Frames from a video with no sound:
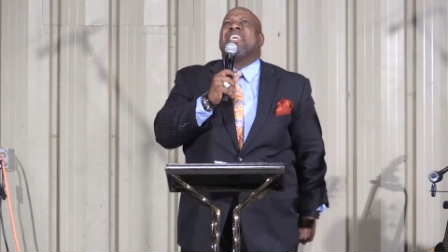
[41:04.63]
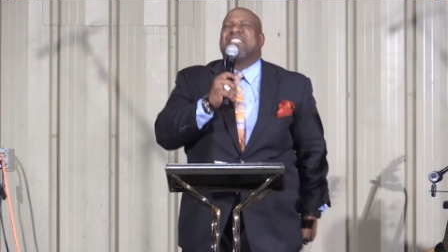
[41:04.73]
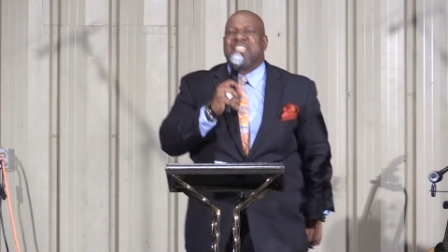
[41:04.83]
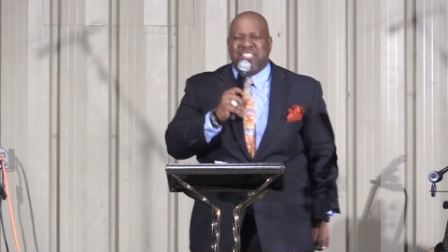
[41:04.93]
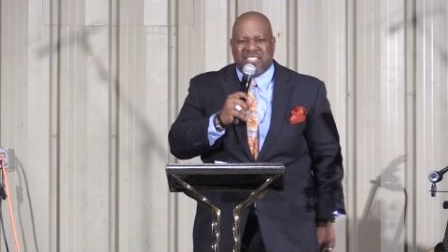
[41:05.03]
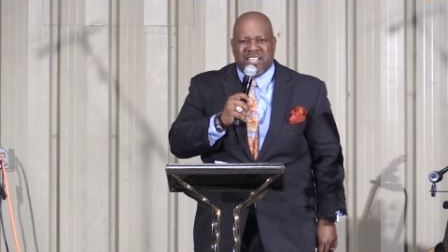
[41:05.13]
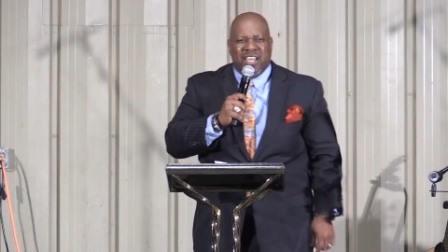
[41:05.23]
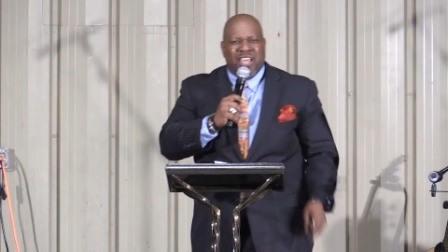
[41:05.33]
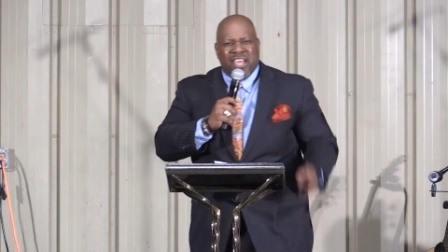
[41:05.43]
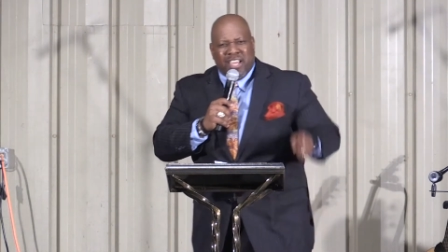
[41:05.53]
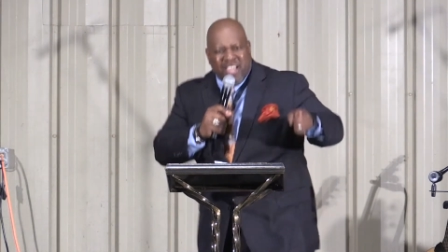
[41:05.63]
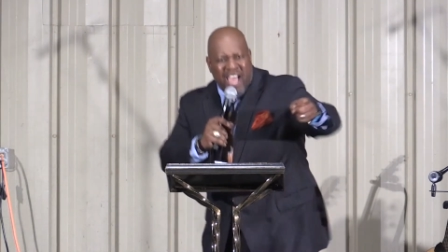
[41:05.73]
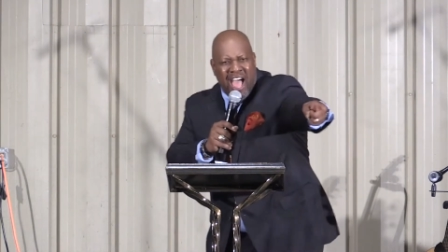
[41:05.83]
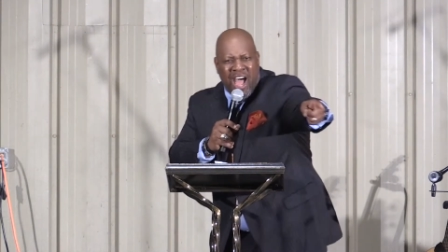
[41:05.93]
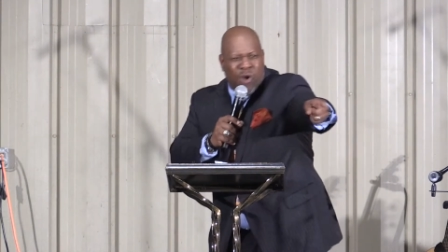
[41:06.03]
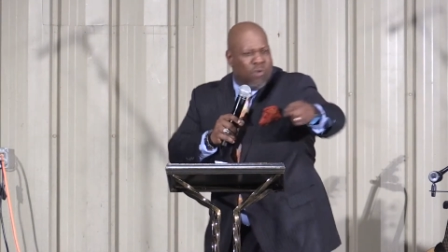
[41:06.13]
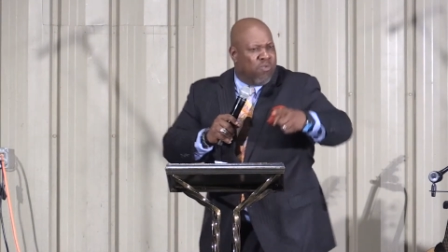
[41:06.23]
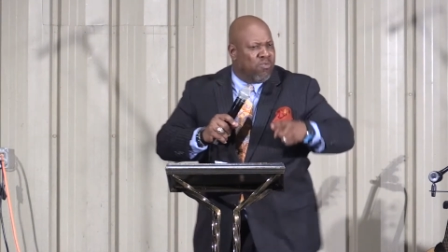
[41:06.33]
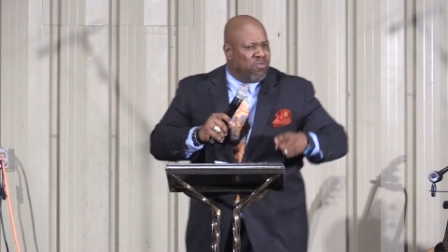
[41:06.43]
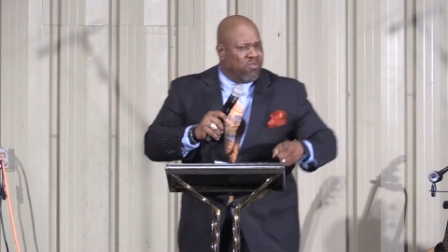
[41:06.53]
Jesus?
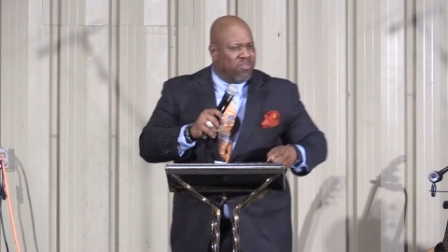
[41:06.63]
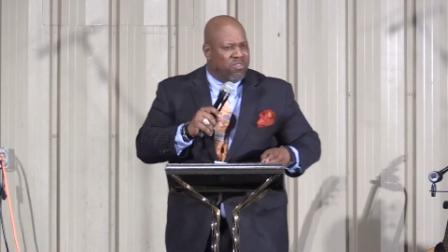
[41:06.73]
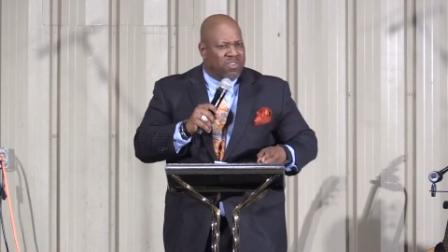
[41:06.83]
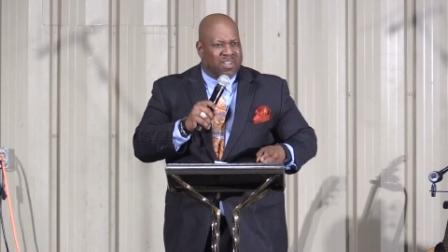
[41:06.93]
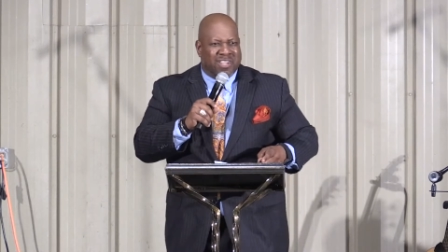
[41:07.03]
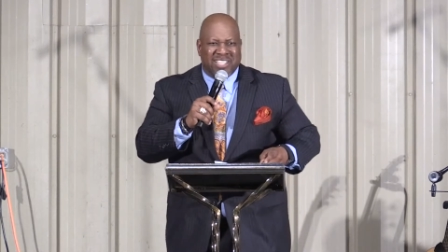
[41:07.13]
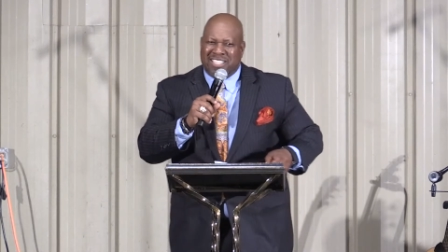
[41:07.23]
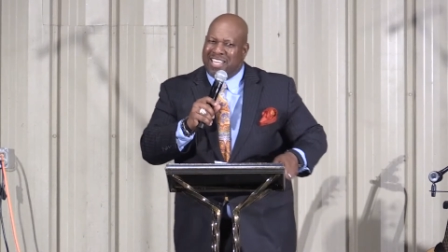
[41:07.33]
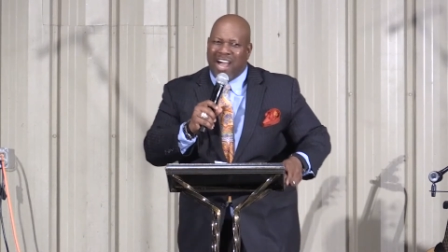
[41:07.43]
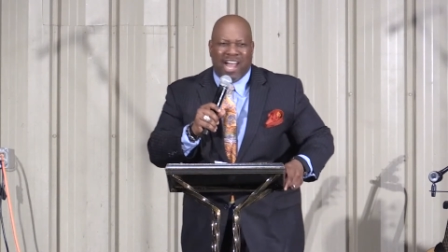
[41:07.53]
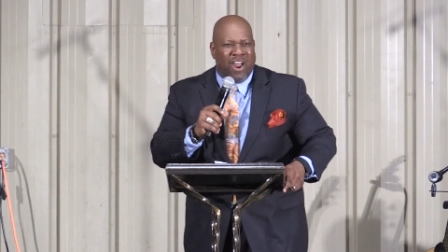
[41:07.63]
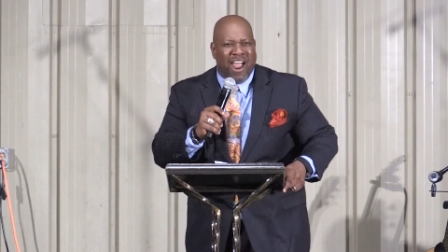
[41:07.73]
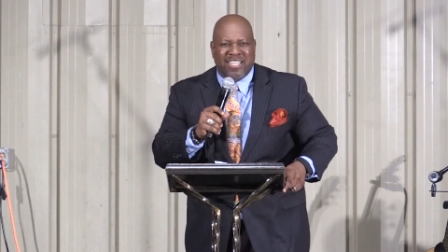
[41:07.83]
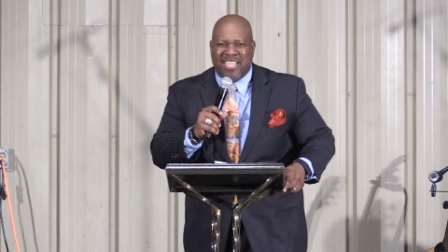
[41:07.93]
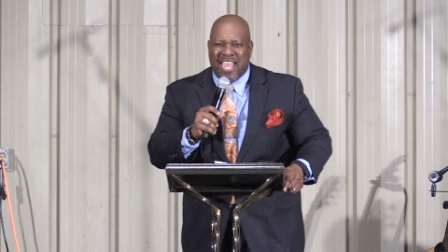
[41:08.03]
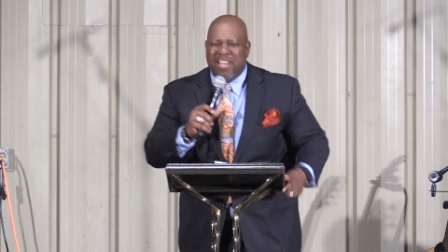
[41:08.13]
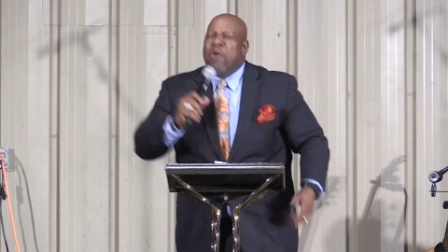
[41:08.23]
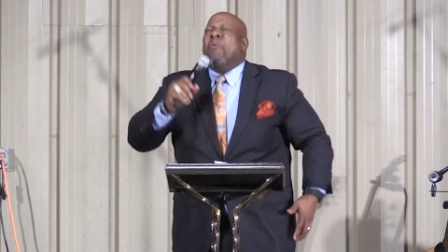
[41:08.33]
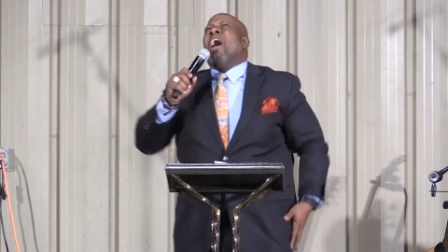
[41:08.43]
Go. Because God ordained.